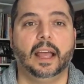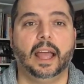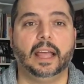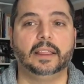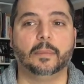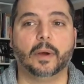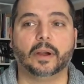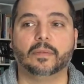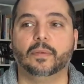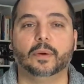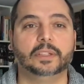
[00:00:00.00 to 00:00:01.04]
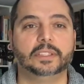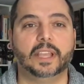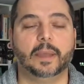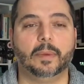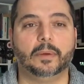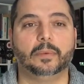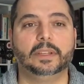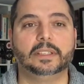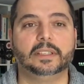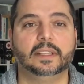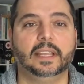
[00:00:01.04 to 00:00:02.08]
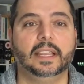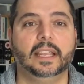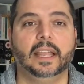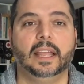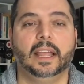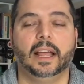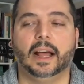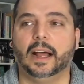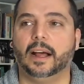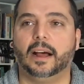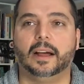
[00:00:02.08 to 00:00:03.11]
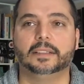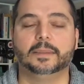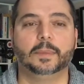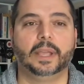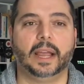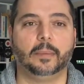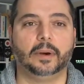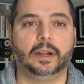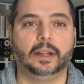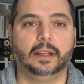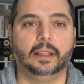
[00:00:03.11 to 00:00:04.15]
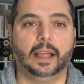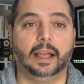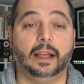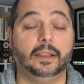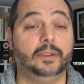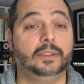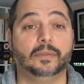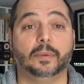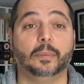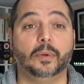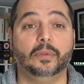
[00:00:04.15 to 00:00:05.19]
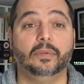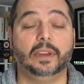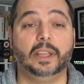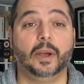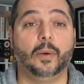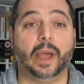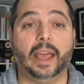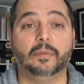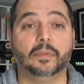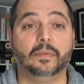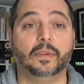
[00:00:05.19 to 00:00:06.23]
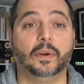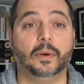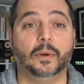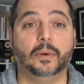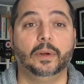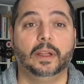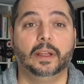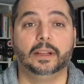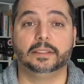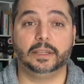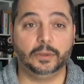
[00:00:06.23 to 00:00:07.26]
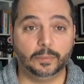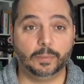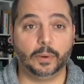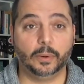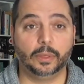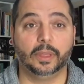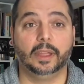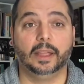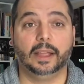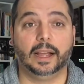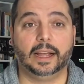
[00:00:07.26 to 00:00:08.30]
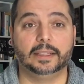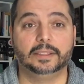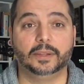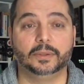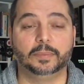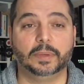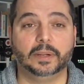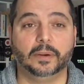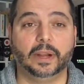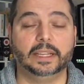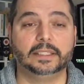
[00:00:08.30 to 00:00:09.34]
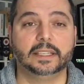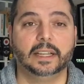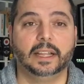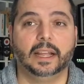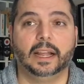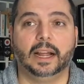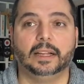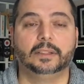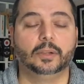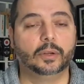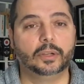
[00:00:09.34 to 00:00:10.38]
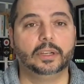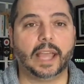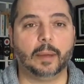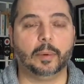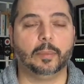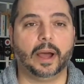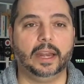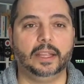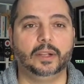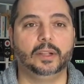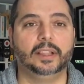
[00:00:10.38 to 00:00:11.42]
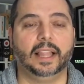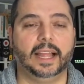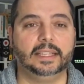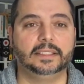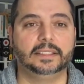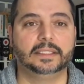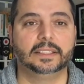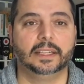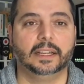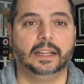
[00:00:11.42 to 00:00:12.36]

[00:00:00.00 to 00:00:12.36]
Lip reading: and the Mark IV just came out recently. Awesome camera. I use it for both video and for photo because I do both, so it's been great. So good camera body, good lens.